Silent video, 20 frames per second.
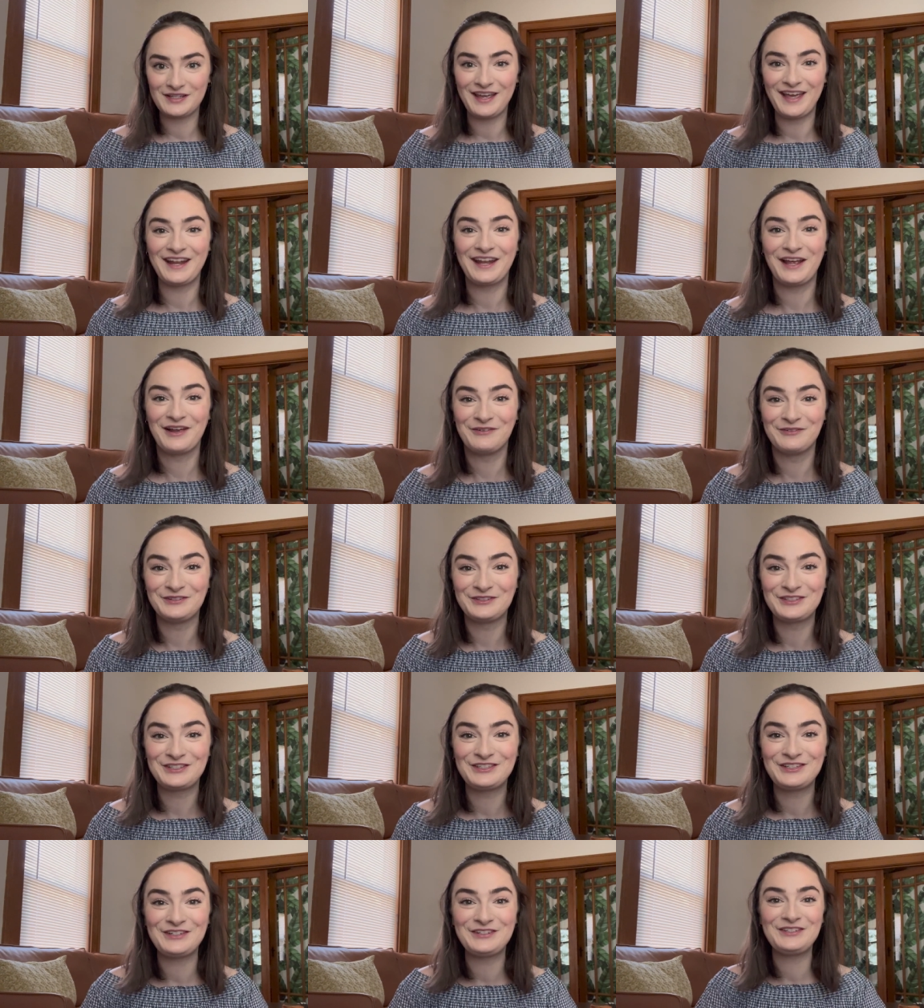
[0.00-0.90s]
and I will
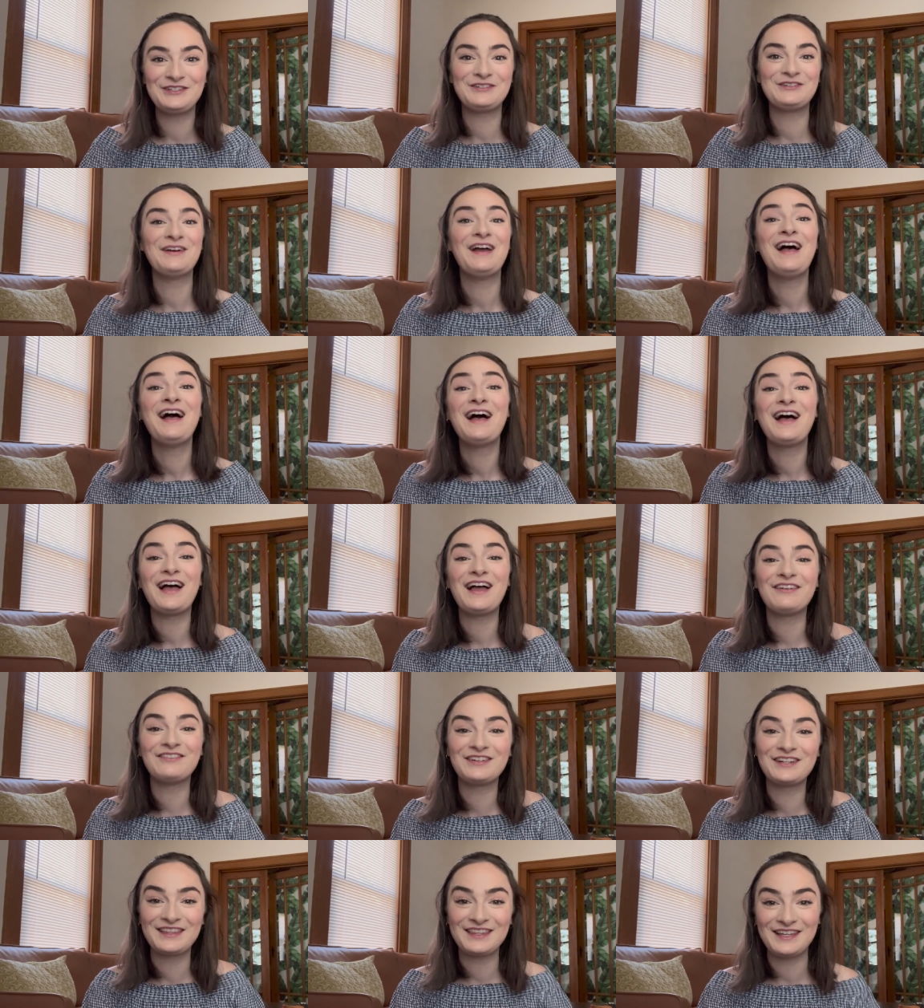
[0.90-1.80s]
show you
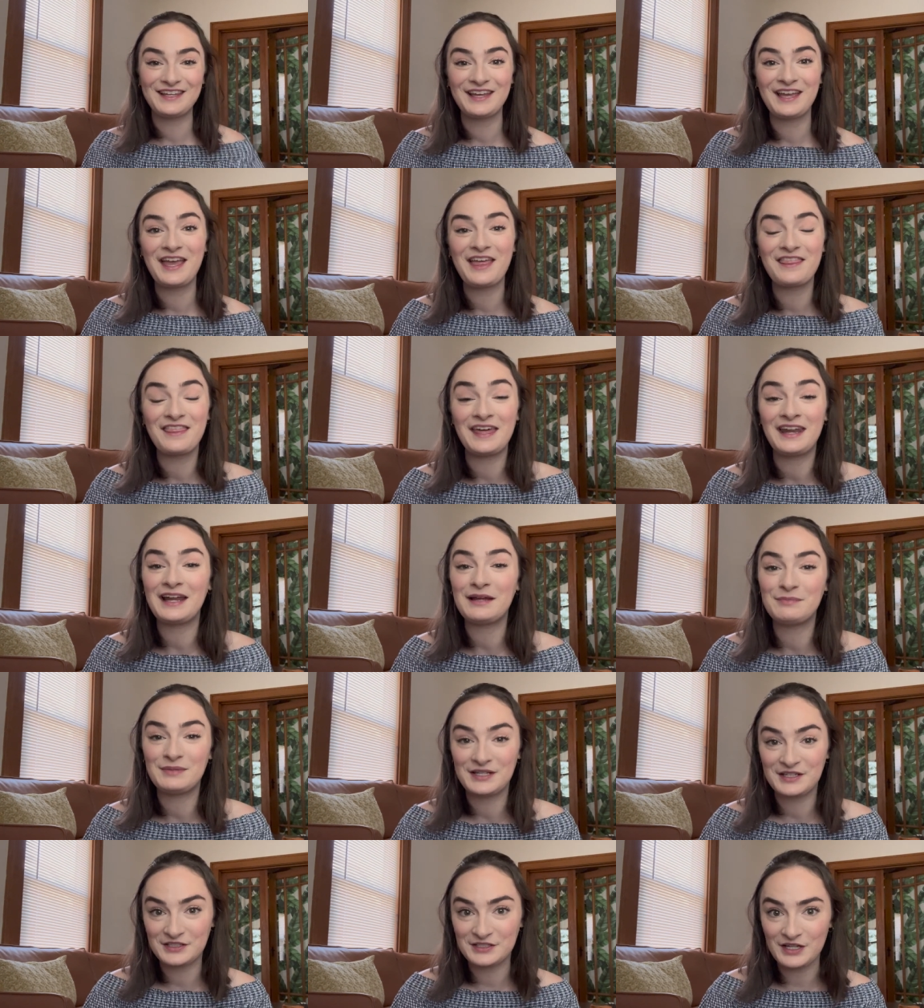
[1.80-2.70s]
everything that I
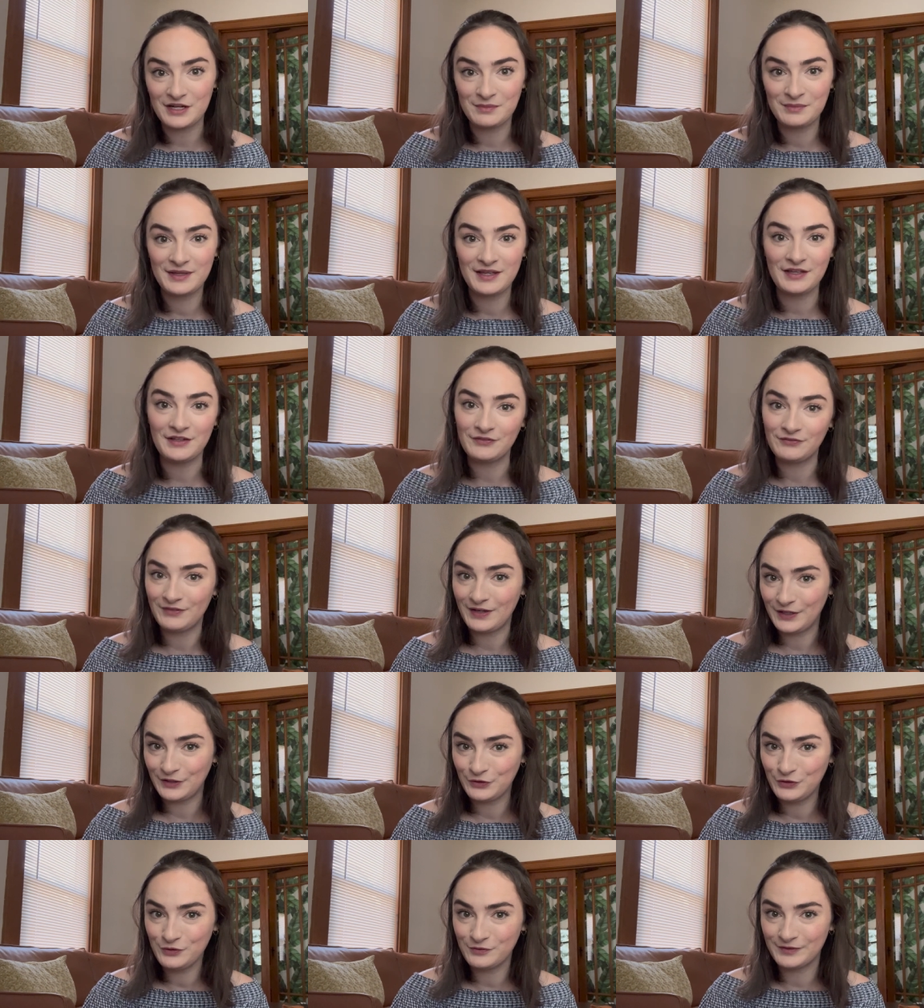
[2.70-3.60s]
picked up in
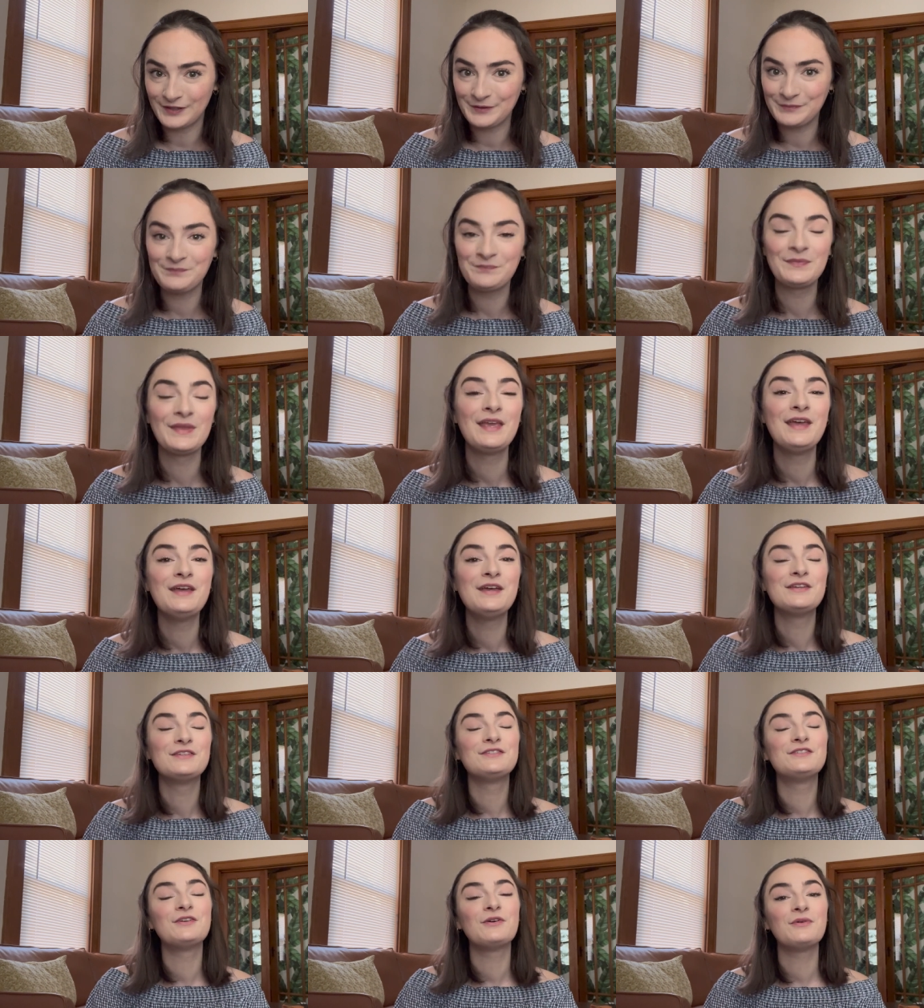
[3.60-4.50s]
Vancouver.
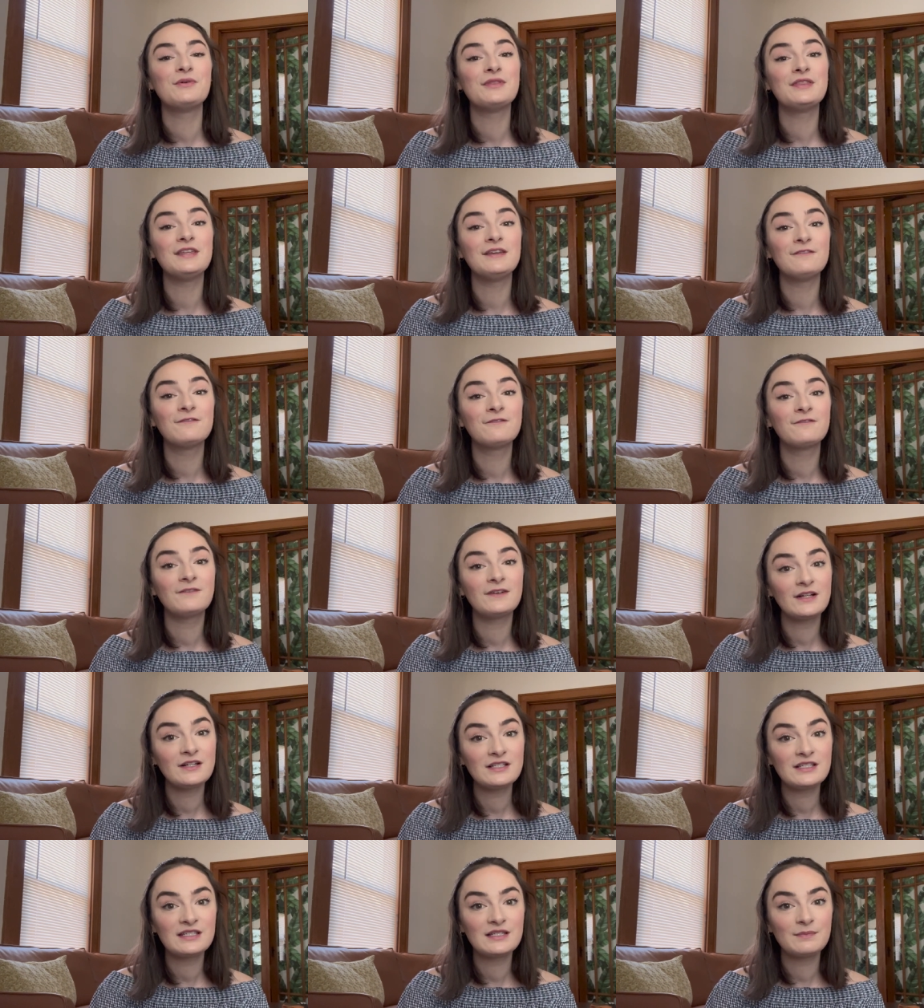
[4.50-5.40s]
So the
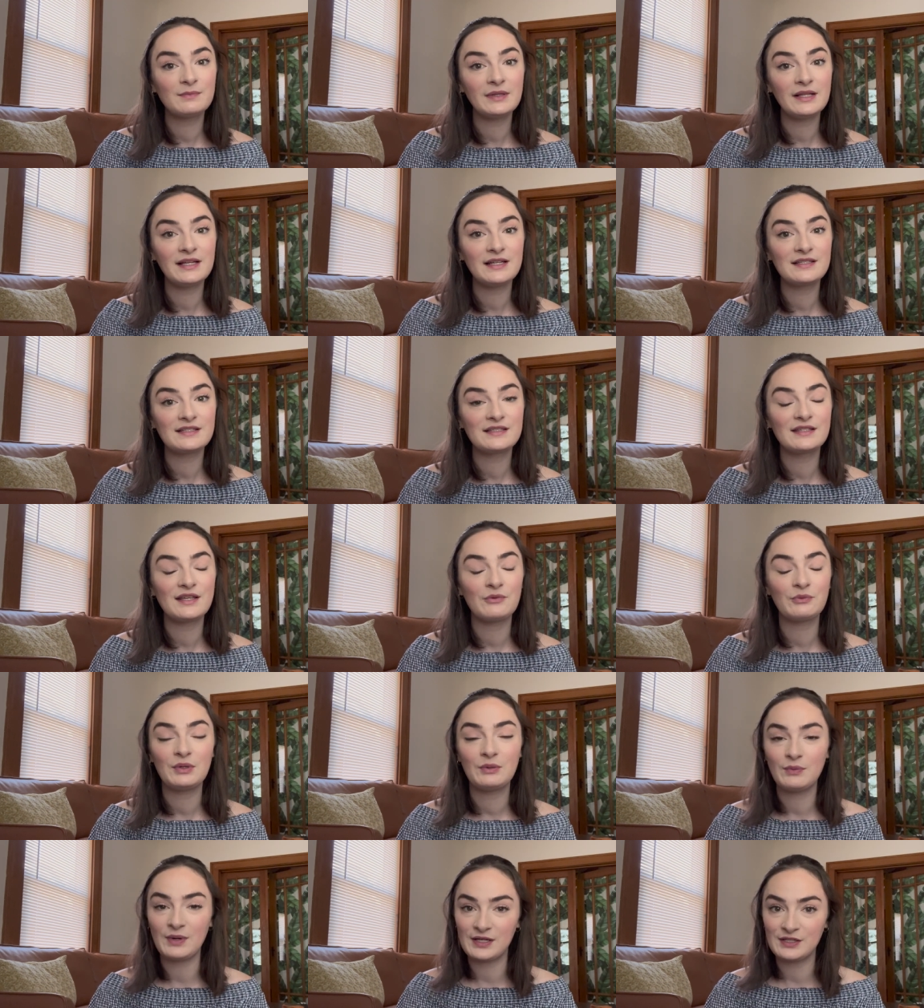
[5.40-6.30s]
first place that
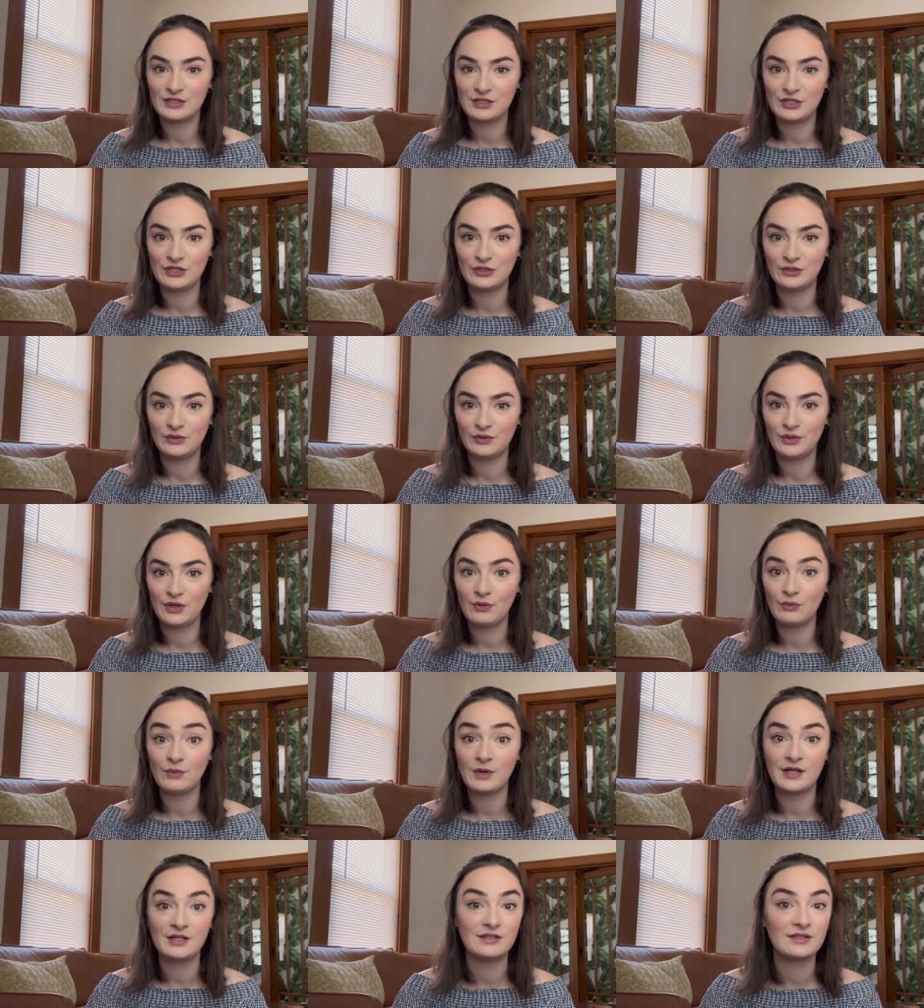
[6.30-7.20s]
we went to
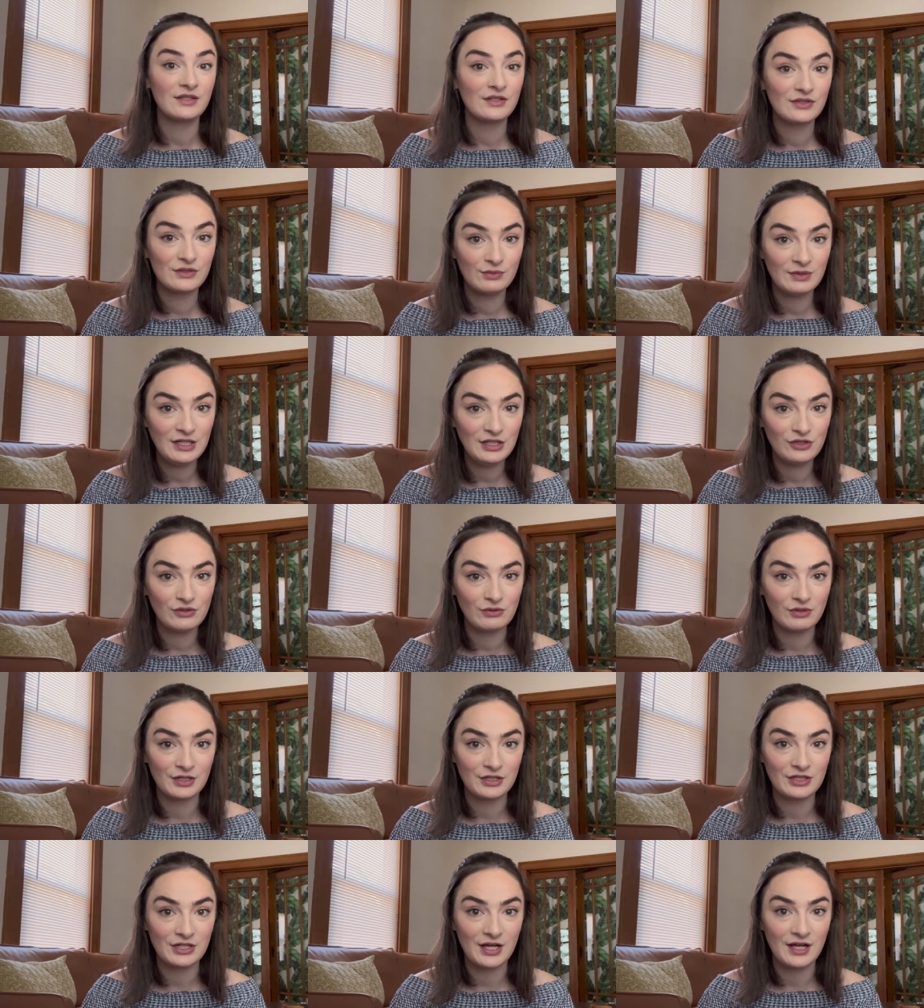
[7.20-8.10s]
was Sweet
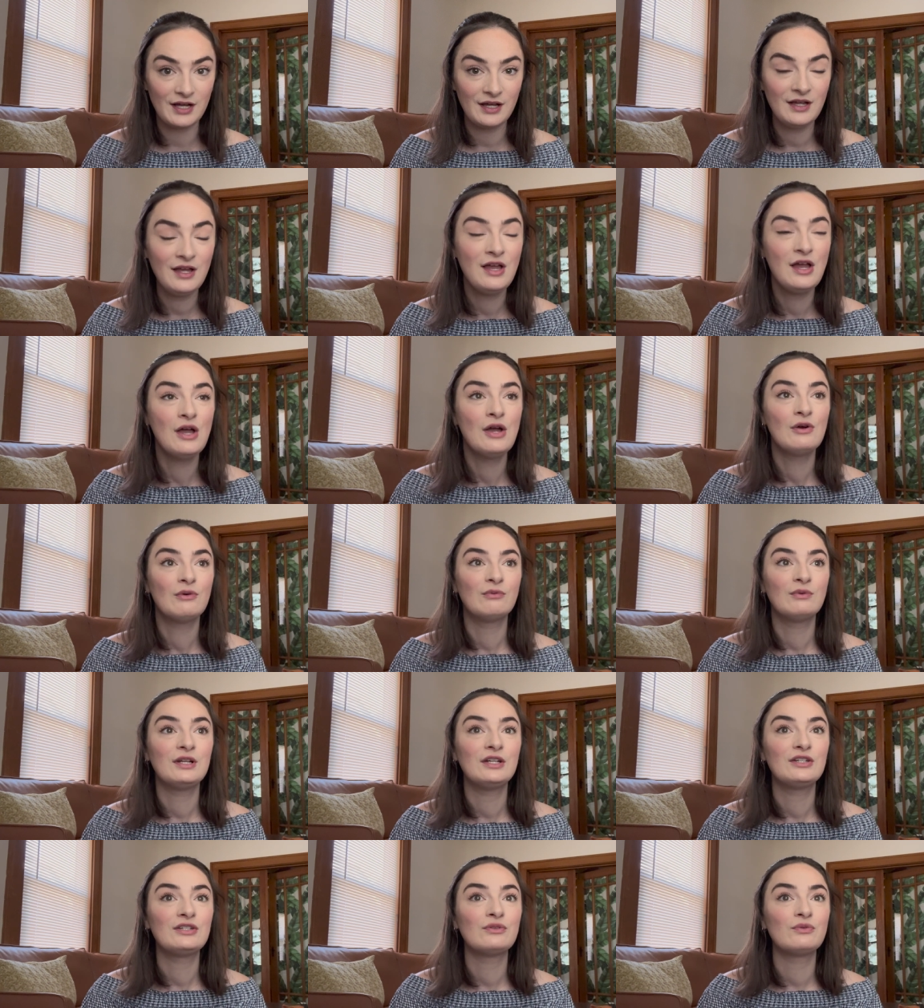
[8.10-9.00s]
Georgia,
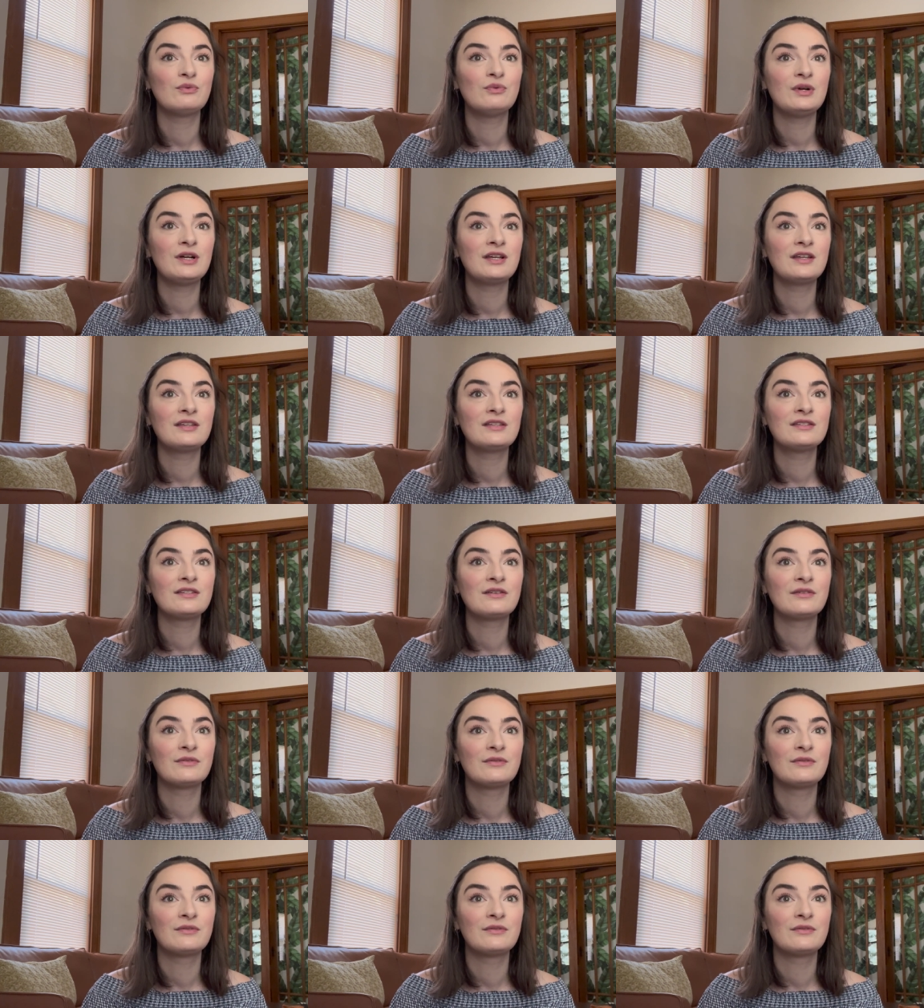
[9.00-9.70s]
which was